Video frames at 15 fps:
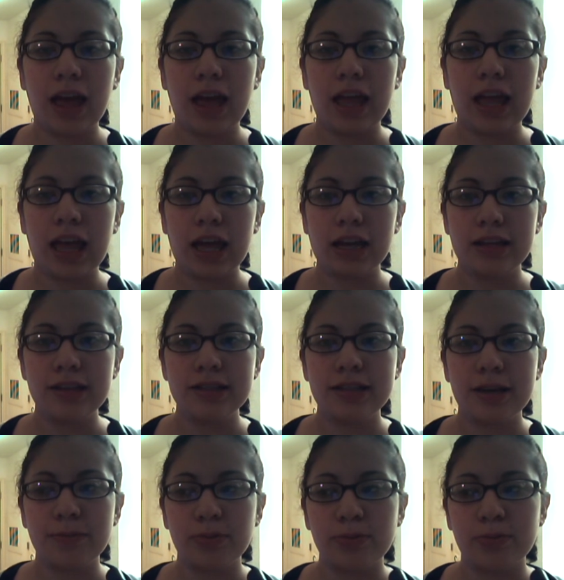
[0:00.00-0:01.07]
I had an
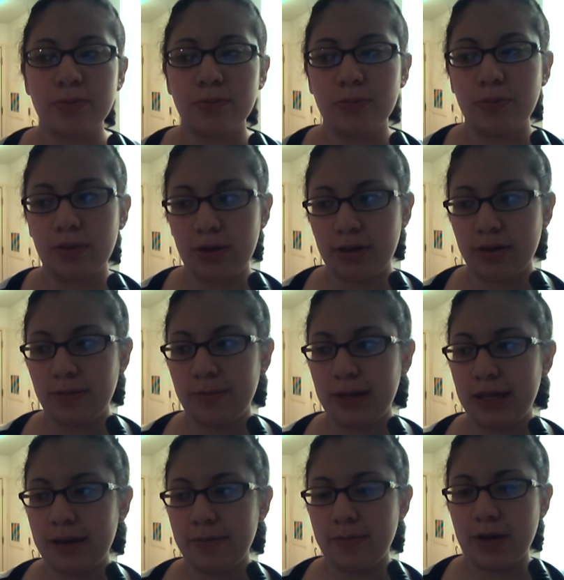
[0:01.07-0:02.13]
example with
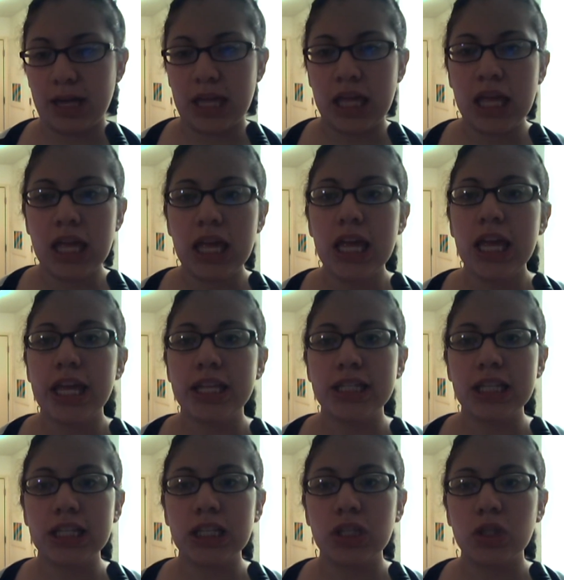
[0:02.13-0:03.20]
me, but
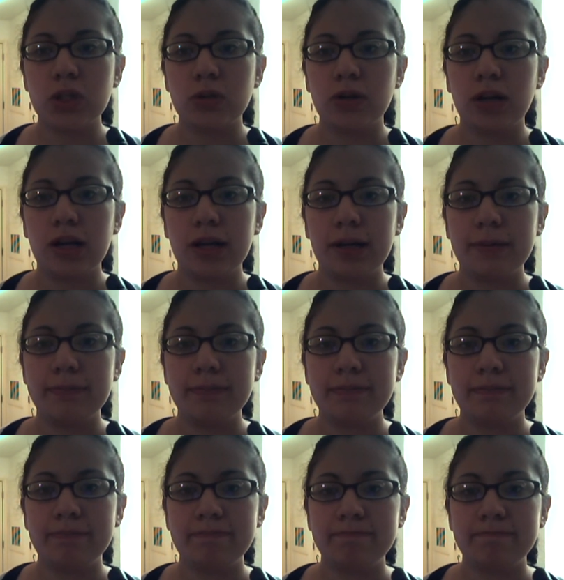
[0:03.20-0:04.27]
it's a little
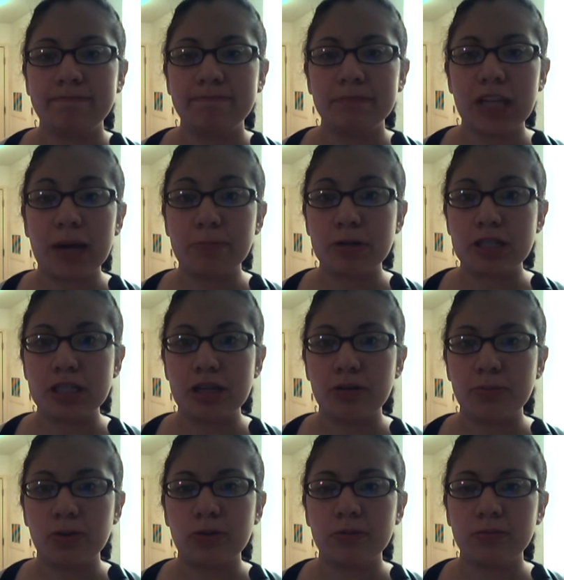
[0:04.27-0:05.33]
not
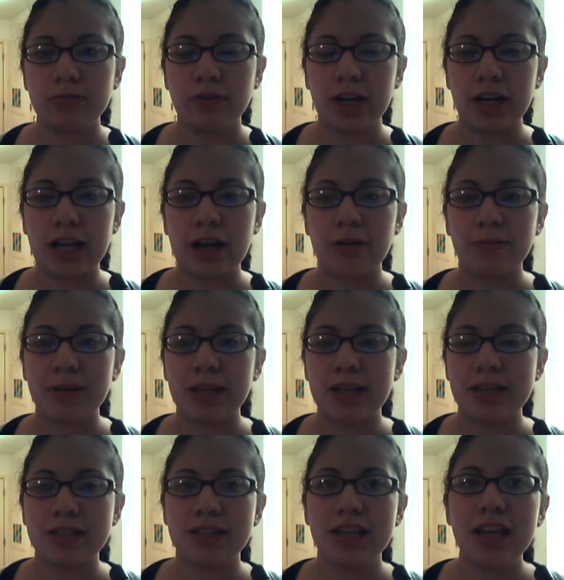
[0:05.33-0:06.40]
presentable right now
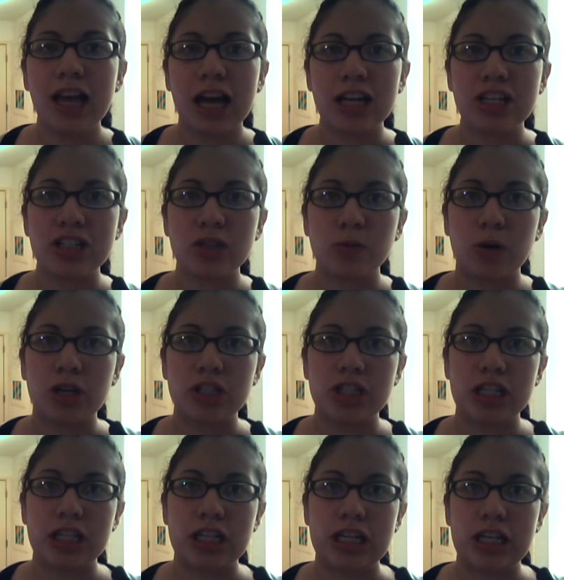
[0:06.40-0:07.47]
because I just
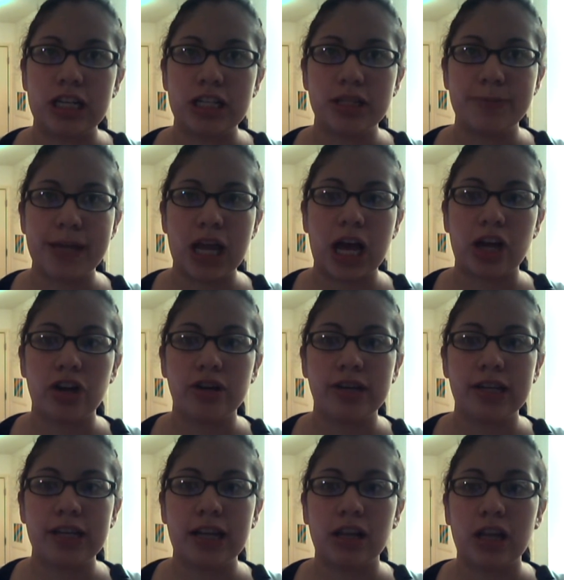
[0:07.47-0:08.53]
washed it and it needs to be
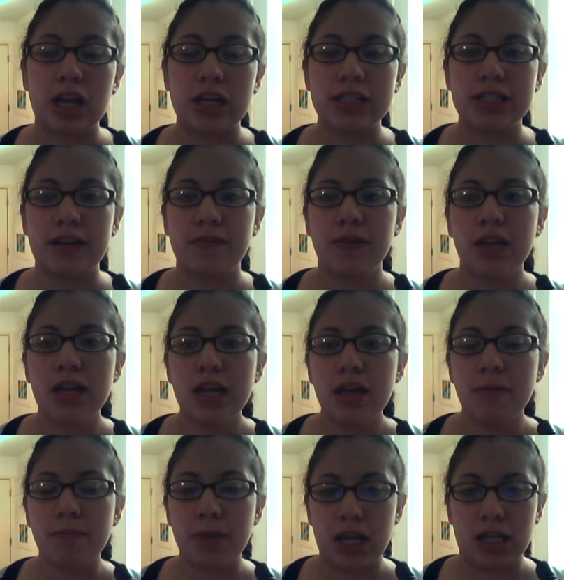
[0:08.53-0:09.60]
ironed and a lot of stuff.
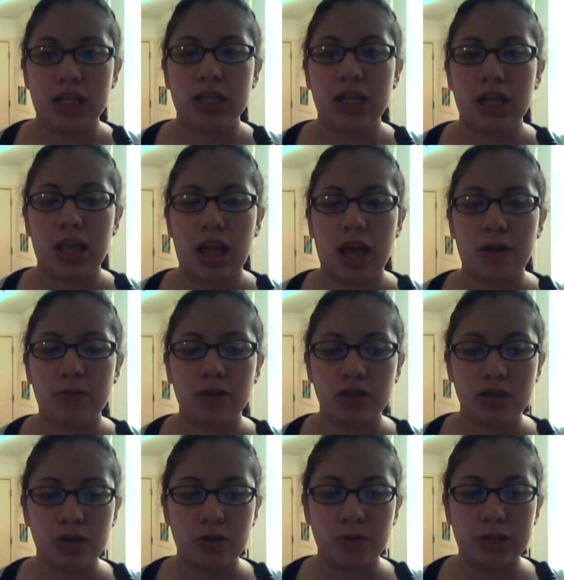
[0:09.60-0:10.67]
But I will
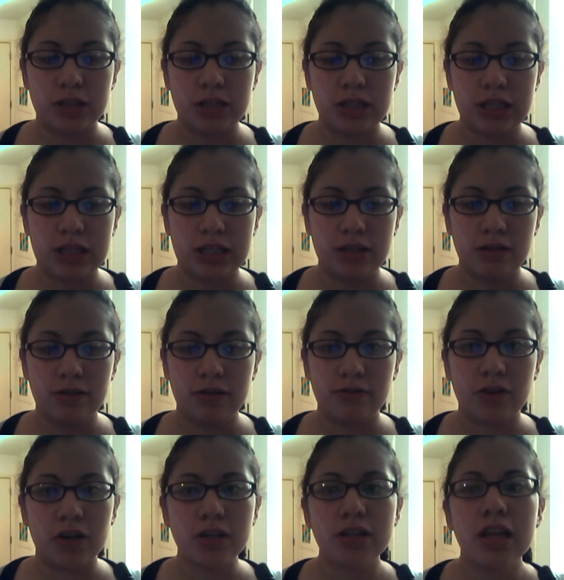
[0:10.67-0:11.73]
show you what you need
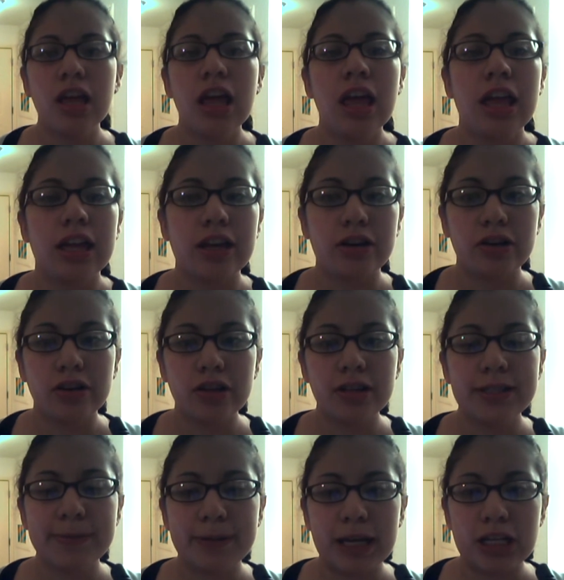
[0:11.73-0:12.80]
first. Here are
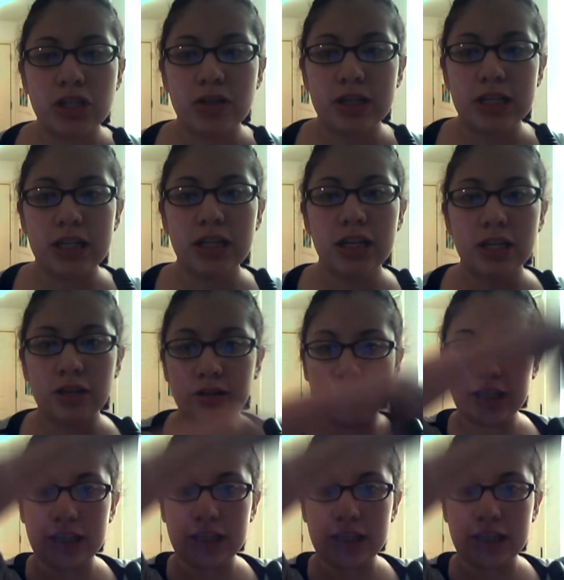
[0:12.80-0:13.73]
the supplies you need. You'll